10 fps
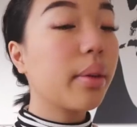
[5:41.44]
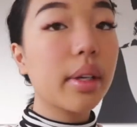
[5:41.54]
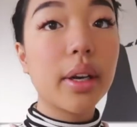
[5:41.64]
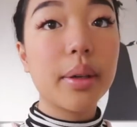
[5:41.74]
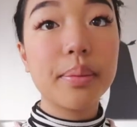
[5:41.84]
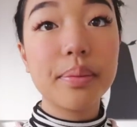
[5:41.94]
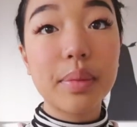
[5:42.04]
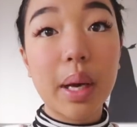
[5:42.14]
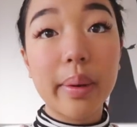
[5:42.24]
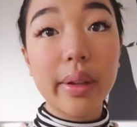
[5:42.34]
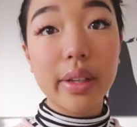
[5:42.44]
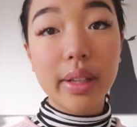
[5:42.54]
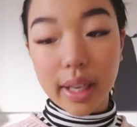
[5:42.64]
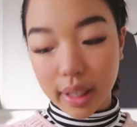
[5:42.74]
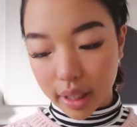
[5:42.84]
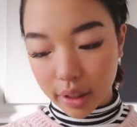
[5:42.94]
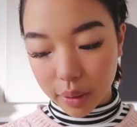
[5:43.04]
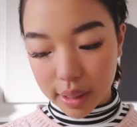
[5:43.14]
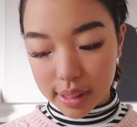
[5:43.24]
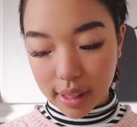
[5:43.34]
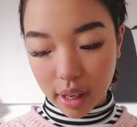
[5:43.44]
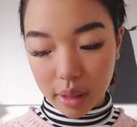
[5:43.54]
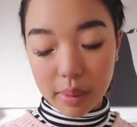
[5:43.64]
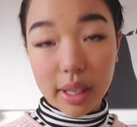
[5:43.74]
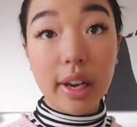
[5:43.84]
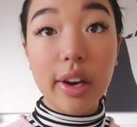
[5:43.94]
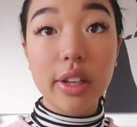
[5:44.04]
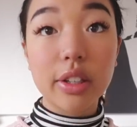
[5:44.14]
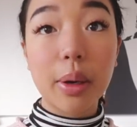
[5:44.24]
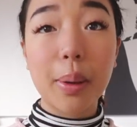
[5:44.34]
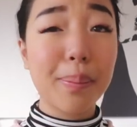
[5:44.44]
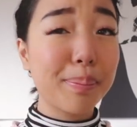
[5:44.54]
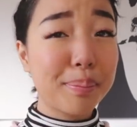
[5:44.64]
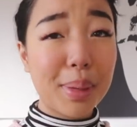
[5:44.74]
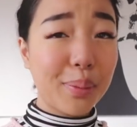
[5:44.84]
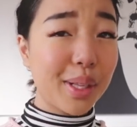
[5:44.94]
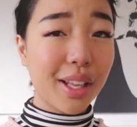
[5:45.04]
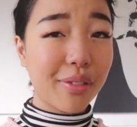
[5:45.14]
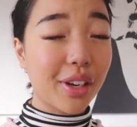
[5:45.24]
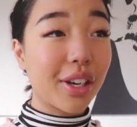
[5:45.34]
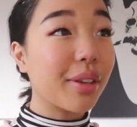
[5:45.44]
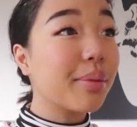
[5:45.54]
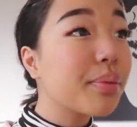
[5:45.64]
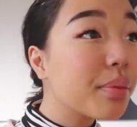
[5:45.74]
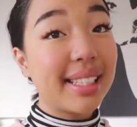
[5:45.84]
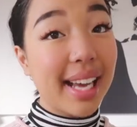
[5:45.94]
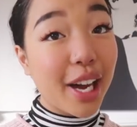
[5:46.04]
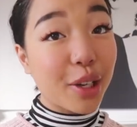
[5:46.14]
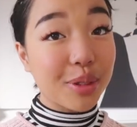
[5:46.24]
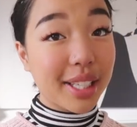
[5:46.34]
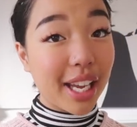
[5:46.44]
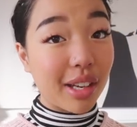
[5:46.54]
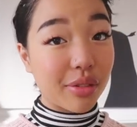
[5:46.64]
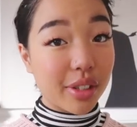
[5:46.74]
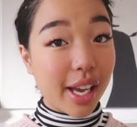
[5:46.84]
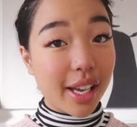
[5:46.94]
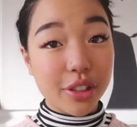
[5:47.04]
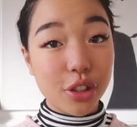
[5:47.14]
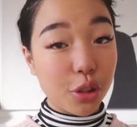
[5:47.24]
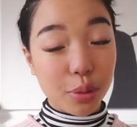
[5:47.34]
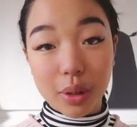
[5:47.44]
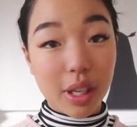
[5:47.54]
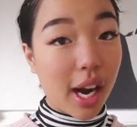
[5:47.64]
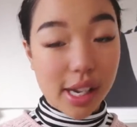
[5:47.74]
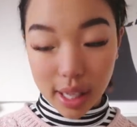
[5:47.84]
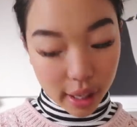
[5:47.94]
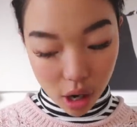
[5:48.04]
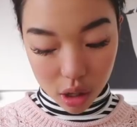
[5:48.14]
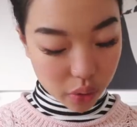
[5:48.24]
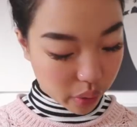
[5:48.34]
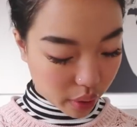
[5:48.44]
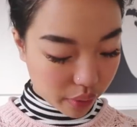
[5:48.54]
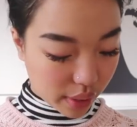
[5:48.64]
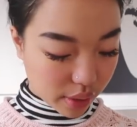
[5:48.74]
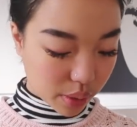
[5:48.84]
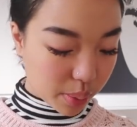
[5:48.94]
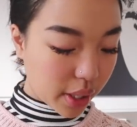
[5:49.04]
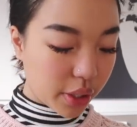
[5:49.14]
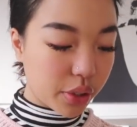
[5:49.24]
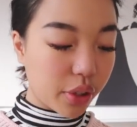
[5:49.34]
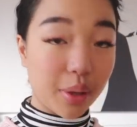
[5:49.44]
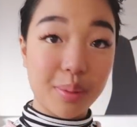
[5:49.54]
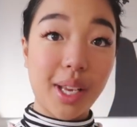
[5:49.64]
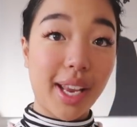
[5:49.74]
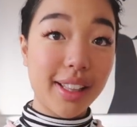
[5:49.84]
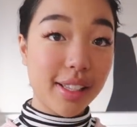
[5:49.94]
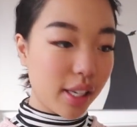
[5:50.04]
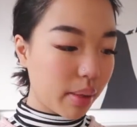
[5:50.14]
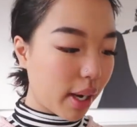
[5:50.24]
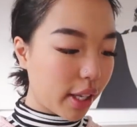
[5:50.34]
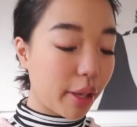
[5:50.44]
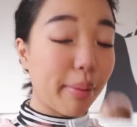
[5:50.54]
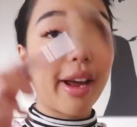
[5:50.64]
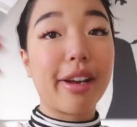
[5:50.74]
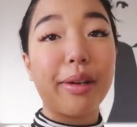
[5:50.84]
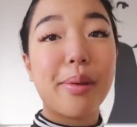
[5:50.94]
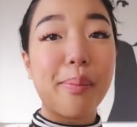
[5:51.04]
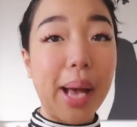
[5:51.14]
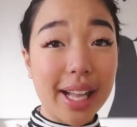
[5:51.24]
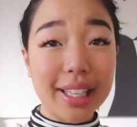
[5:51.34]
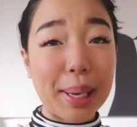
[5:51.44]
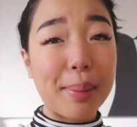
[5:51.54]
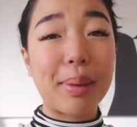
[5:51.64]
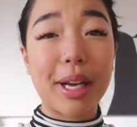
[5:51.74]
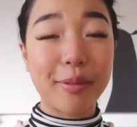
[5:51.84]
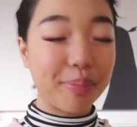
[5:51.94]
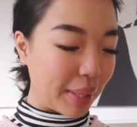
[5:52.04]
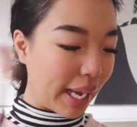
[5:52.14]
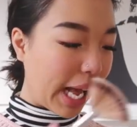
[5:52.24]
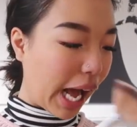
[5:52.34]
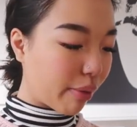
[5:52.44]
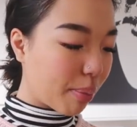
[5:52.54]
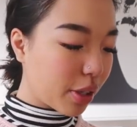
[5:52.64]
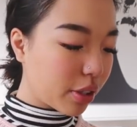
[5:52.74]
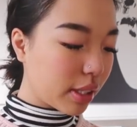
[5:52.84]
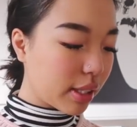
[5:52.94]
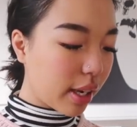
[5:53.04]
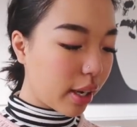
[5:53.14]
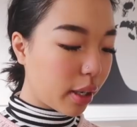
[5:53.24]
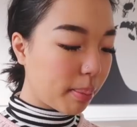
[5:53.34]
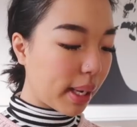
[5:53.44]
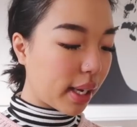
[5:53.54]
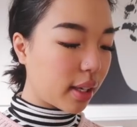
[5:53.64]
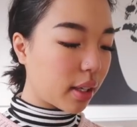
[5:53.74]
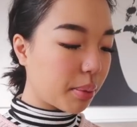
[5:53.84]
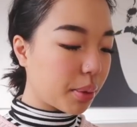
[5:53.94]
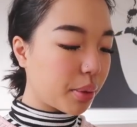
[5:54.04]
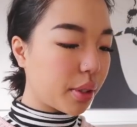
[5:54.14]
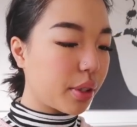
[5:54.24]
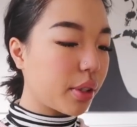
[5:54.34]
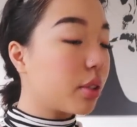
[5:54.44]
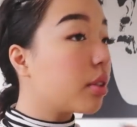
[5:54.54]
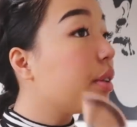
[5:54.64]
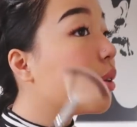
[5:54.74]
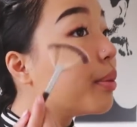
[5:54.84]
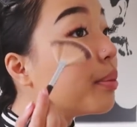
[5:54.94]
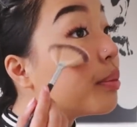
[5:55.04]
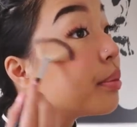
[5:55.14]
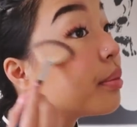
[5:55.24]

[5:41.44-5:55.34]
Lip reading: There we go. Now I look like a crazy anime character, but we love her. And now we can't forget to put highlight all over her face as well. So I'm taking the same highlight palette, but I have a brush this time and I'm going to